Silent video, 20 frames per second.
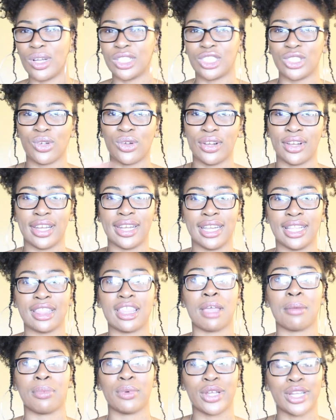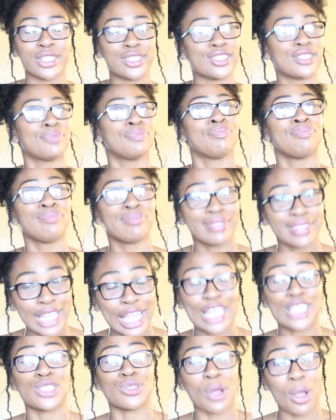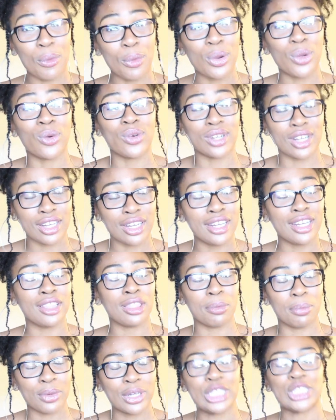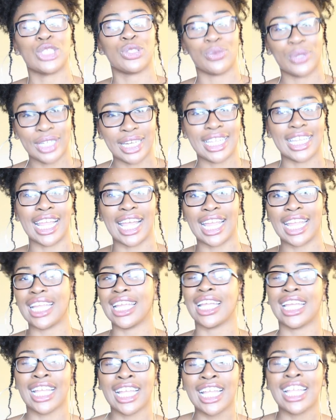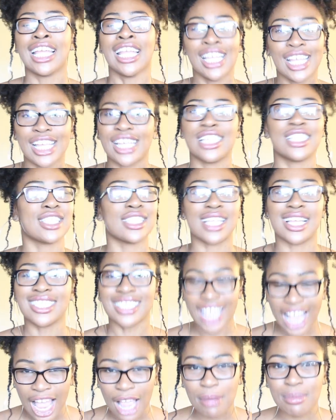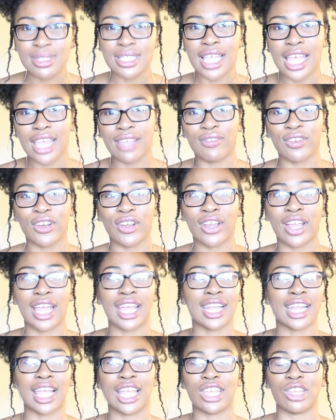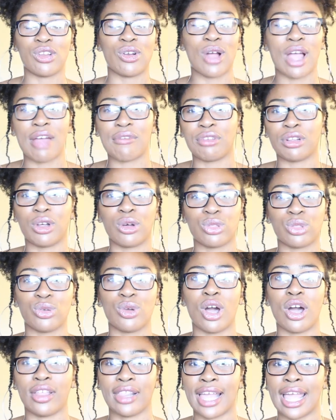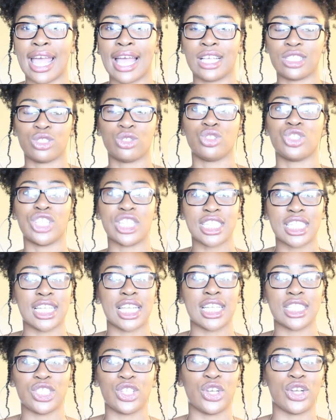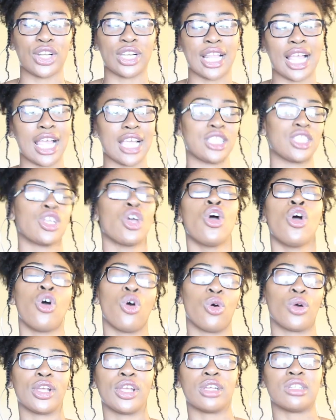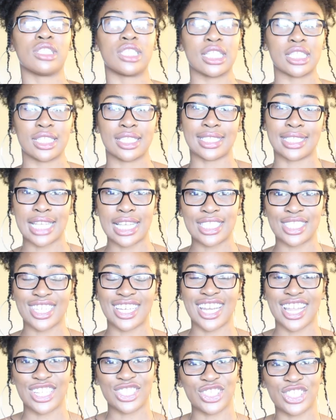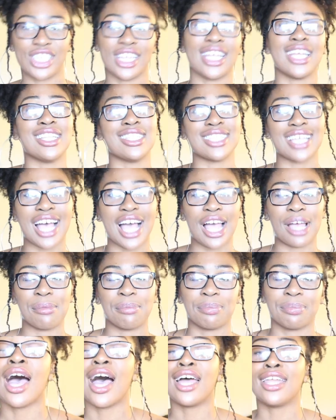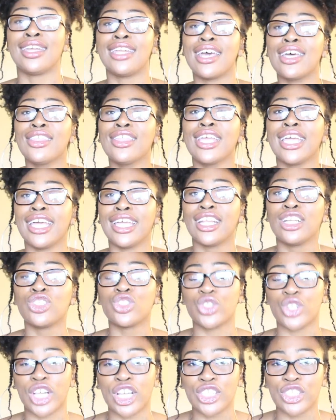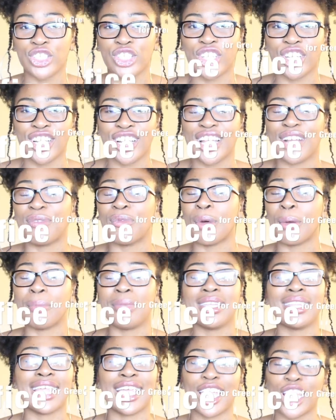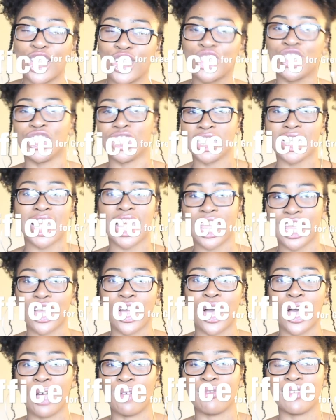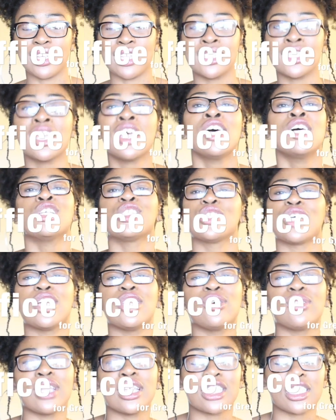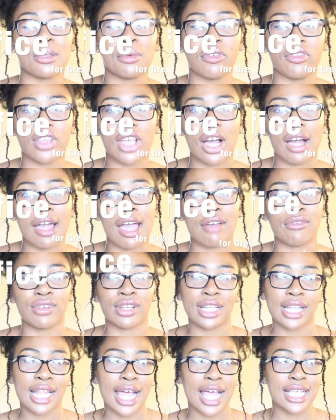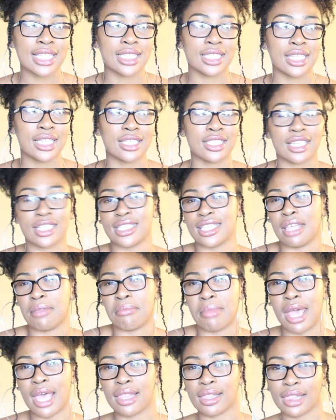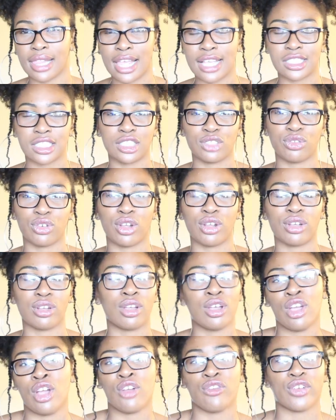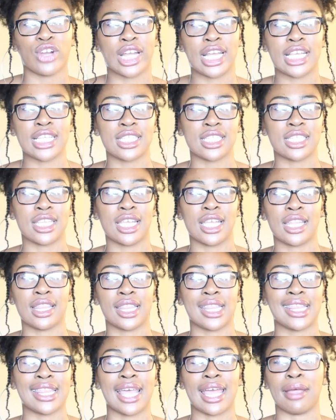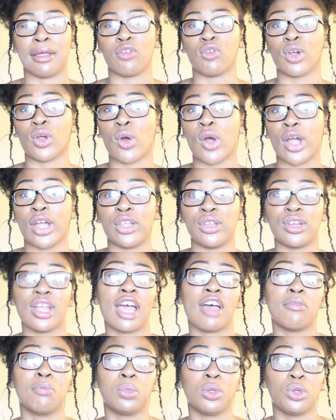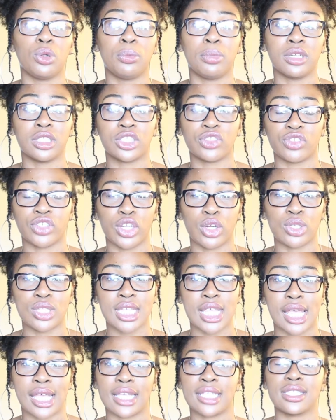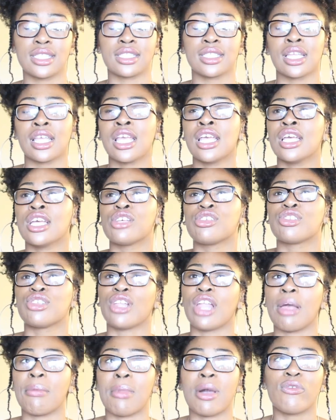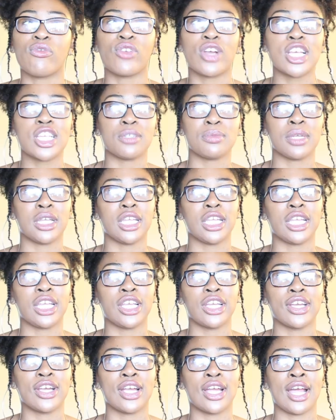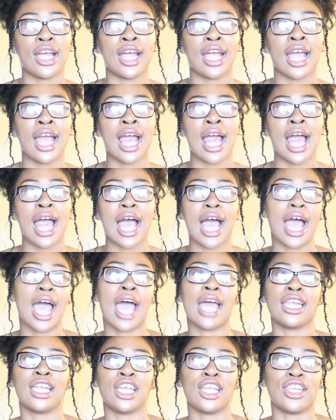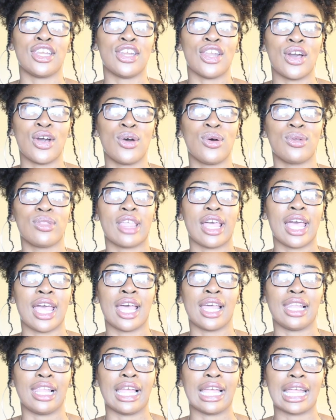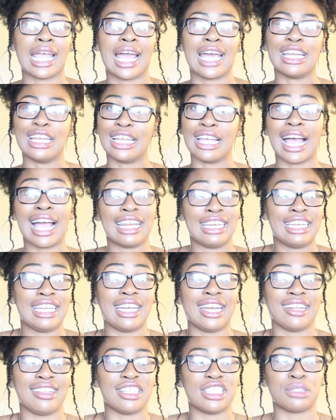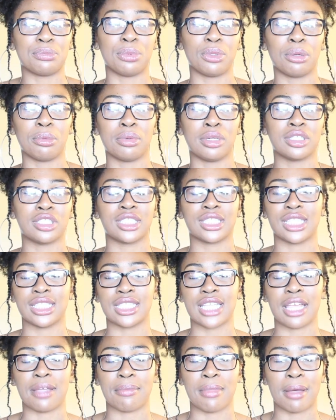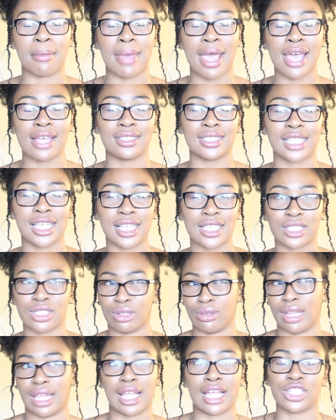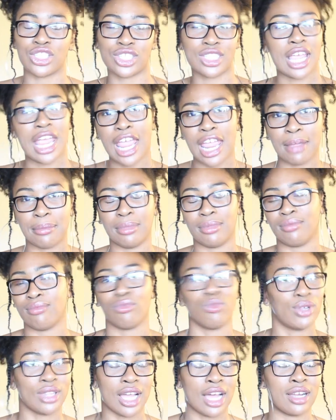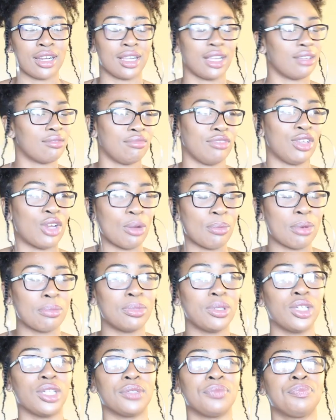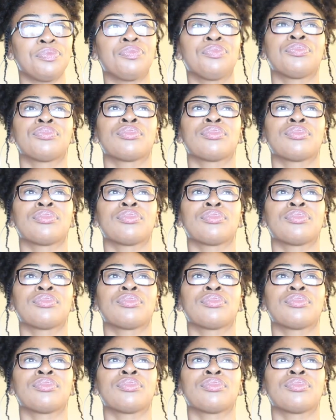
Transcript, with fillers: Why she going underneath that bridge? That's why we're going underneath the bridge, sweetie. Like it's a time saver and like you don't have to go through all that hassle just to get to your class or your destination in time. Another hidden treasure would be the SGA office. So I know that some of y'all have classes, let's say math classes for, for instance, that require you to have blue books for your tests. So like my freshman year, I didn't know that like I, did, I needed these blue books to take my math test. So like I just came without, you know, my book.